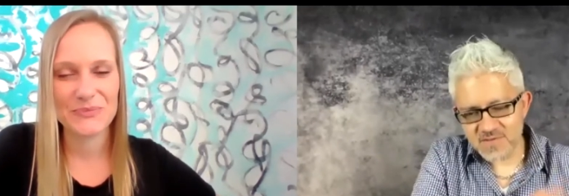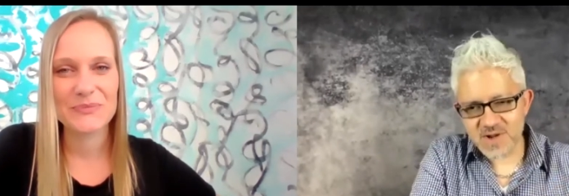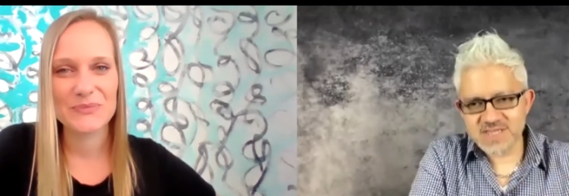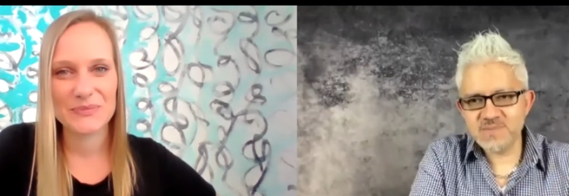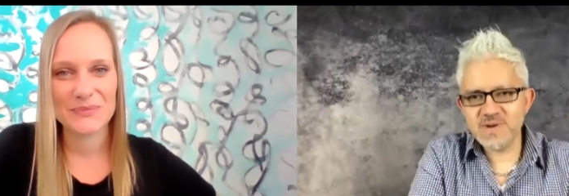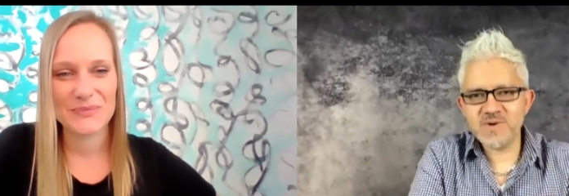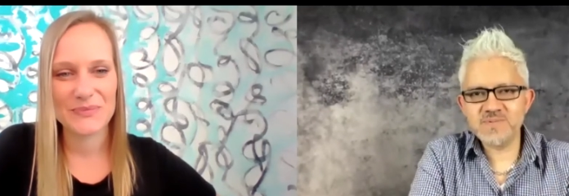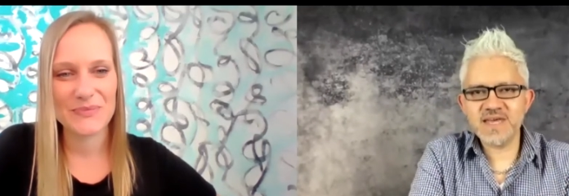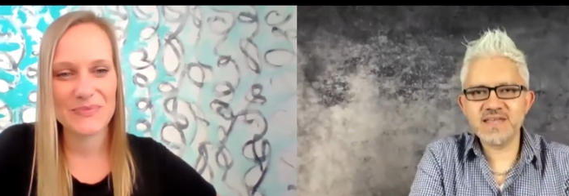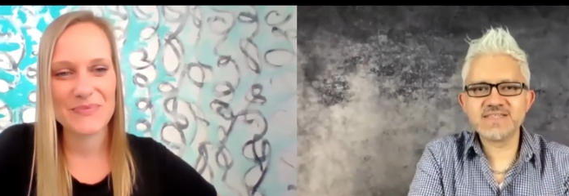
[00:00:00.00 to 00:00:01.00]
Speaker 1: to see my
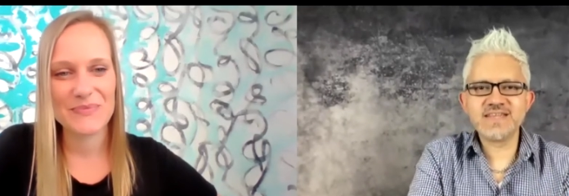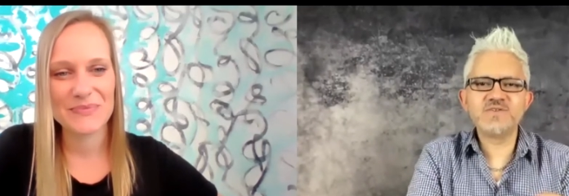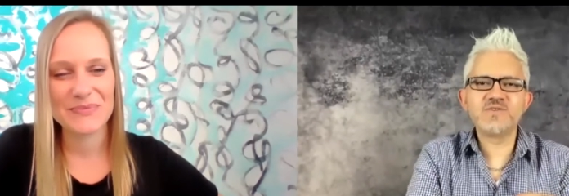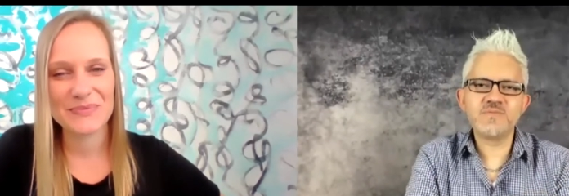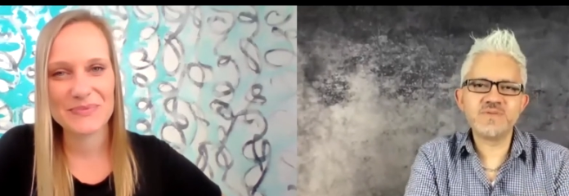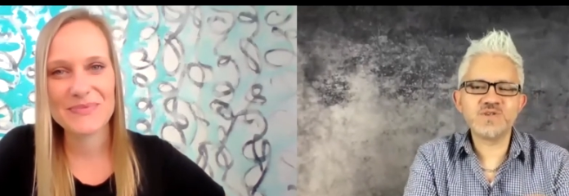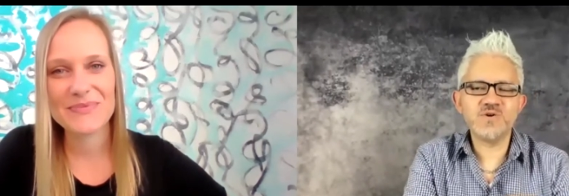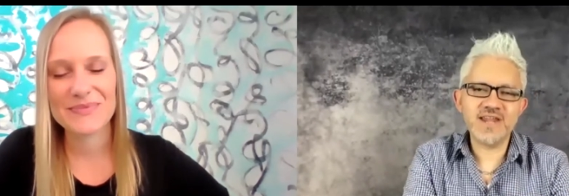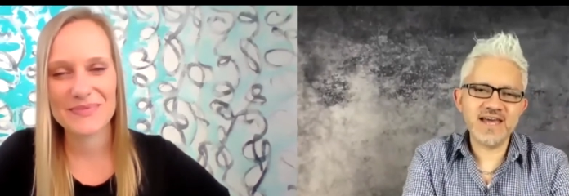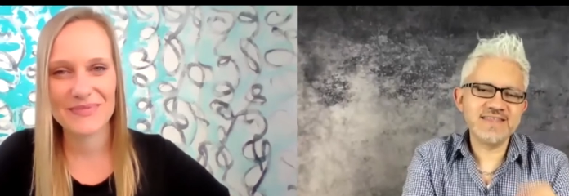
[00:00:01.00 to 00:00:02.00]
website, Sergio Gomez
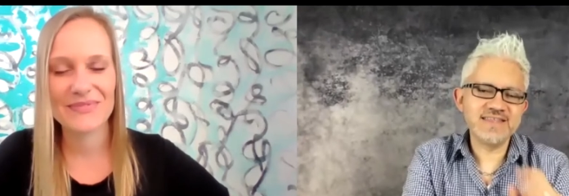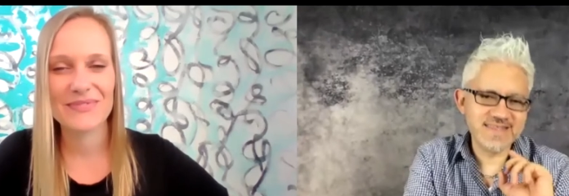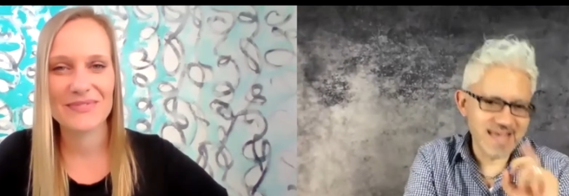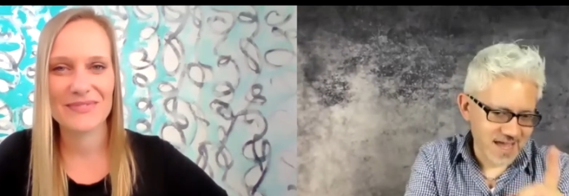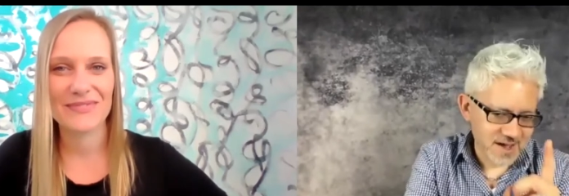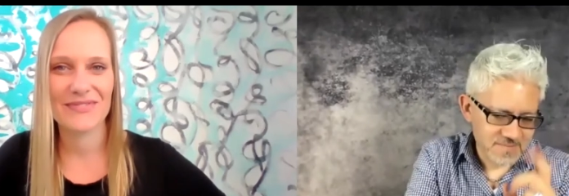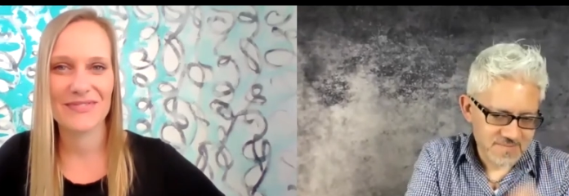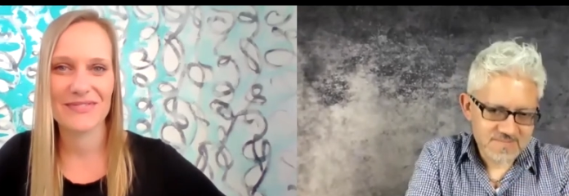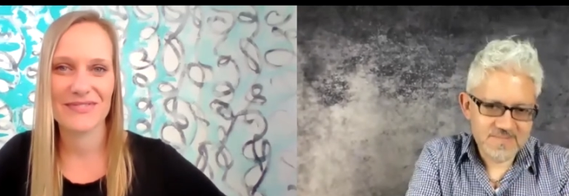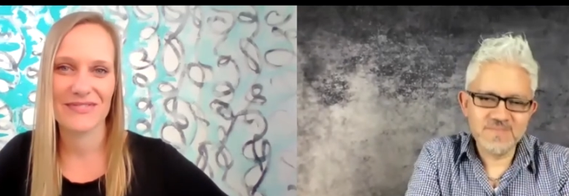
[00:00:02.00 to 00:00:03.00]
online.com
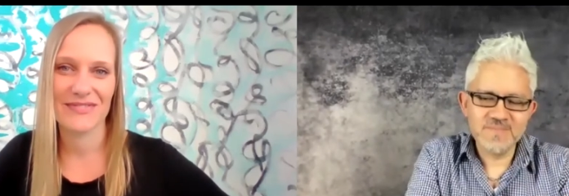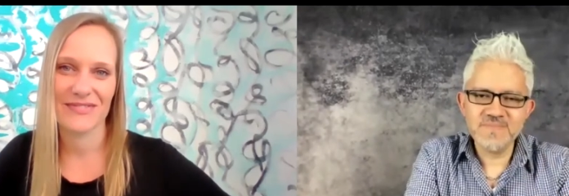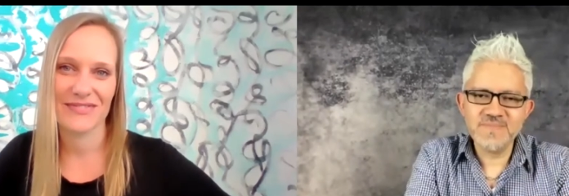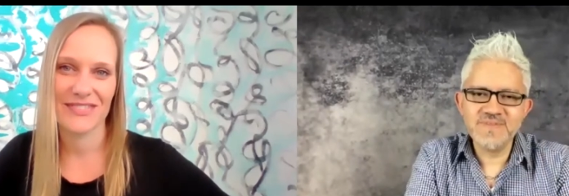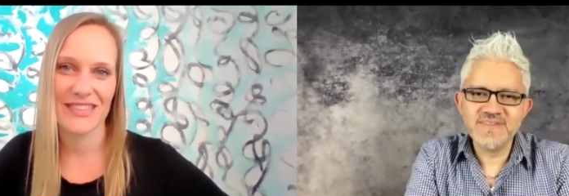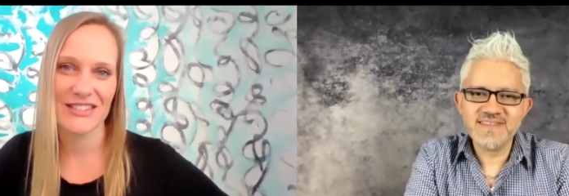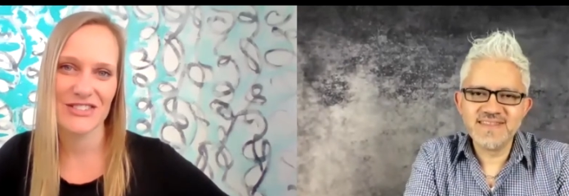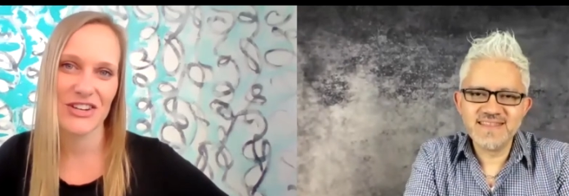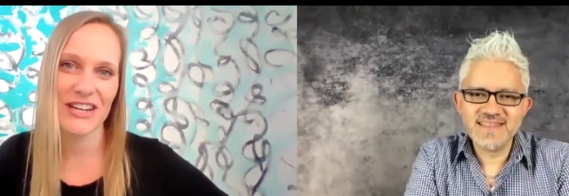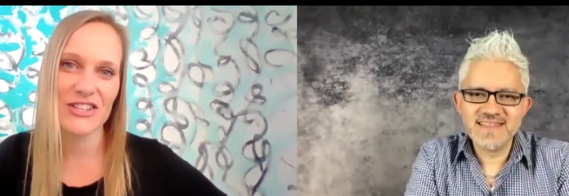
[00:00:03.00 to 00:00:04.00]
Speaker 2: that's
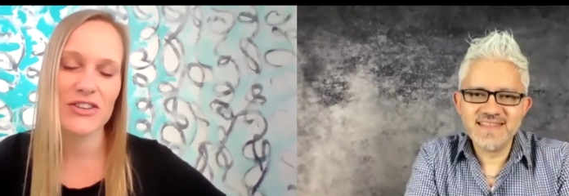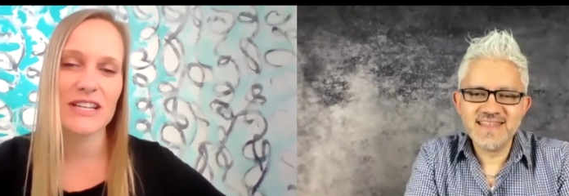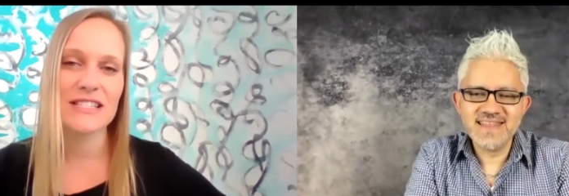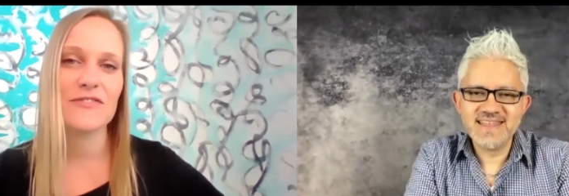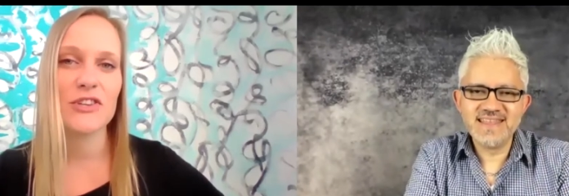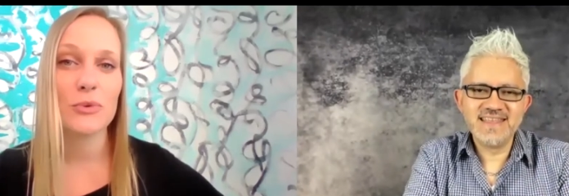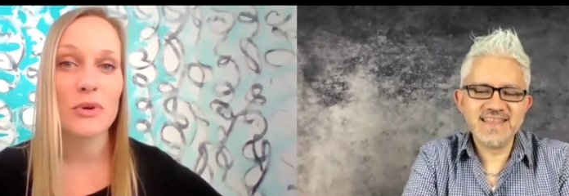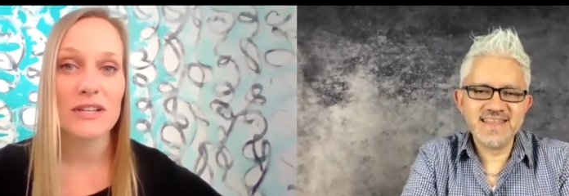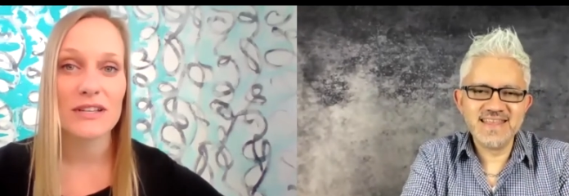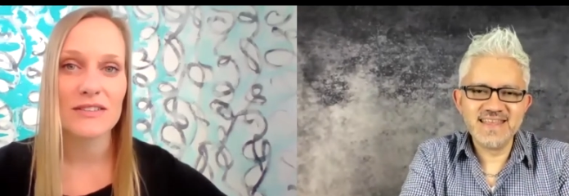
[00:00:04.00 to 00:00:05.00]
great. And you guys, if you want
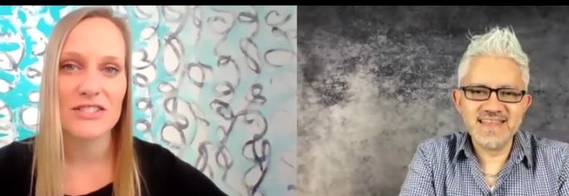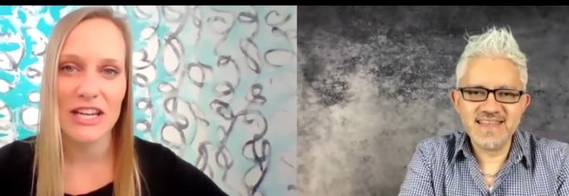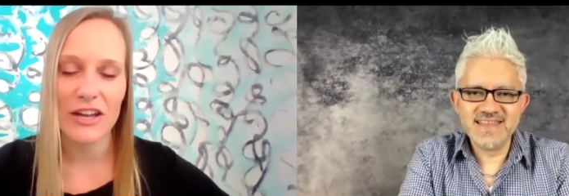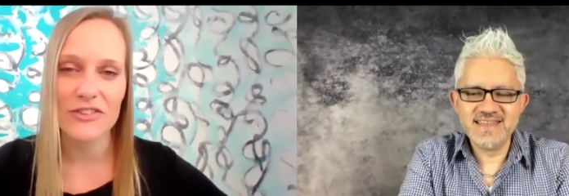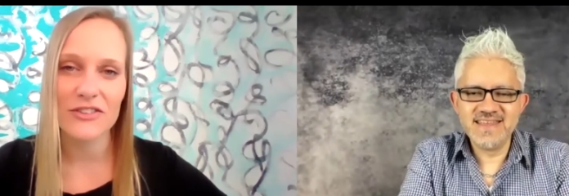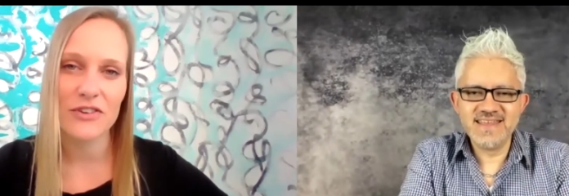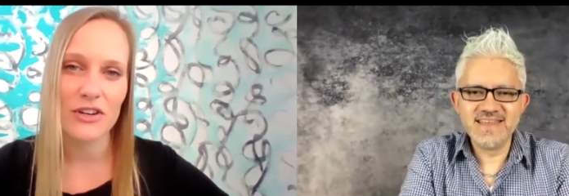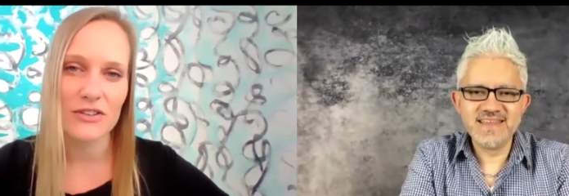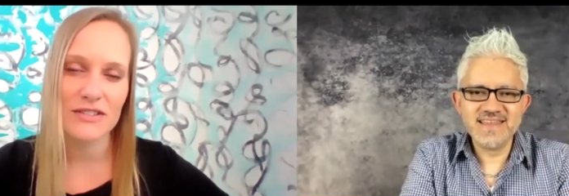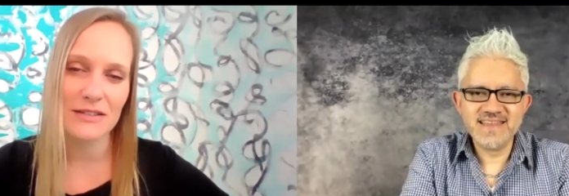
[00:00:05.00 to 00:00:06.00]
to check out the
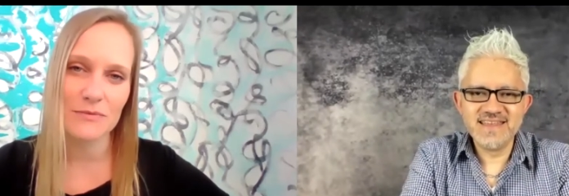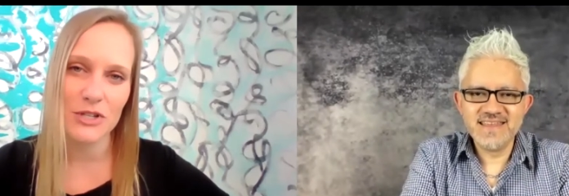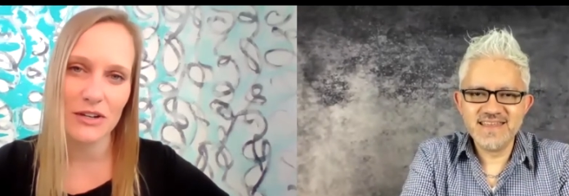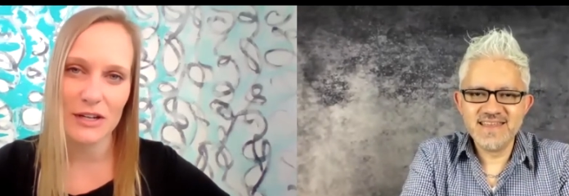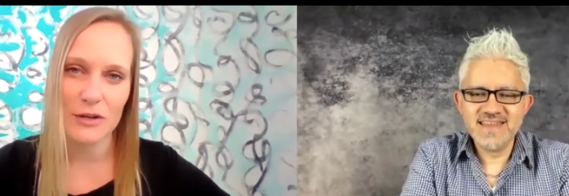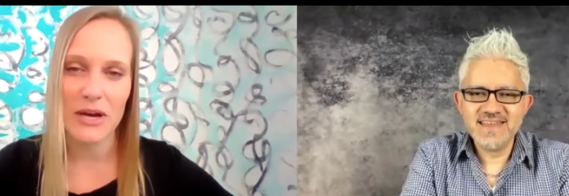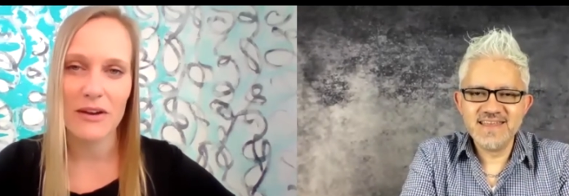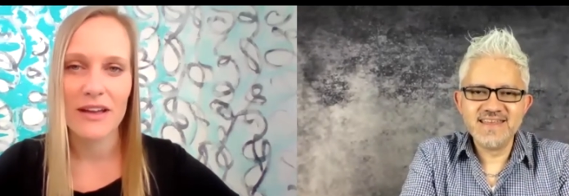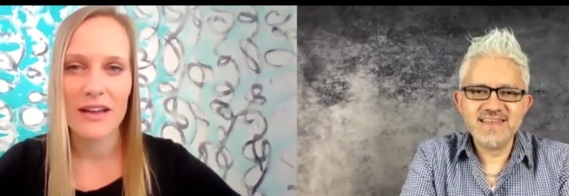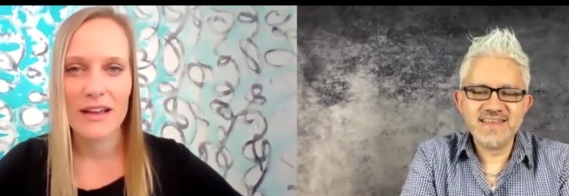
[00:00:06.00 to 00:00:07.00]
photos I'm talking about
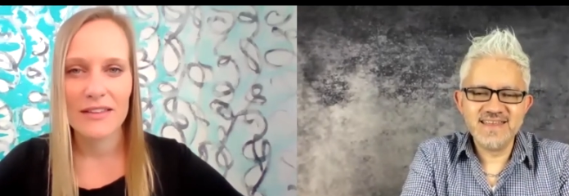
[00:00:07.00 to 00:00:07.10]
that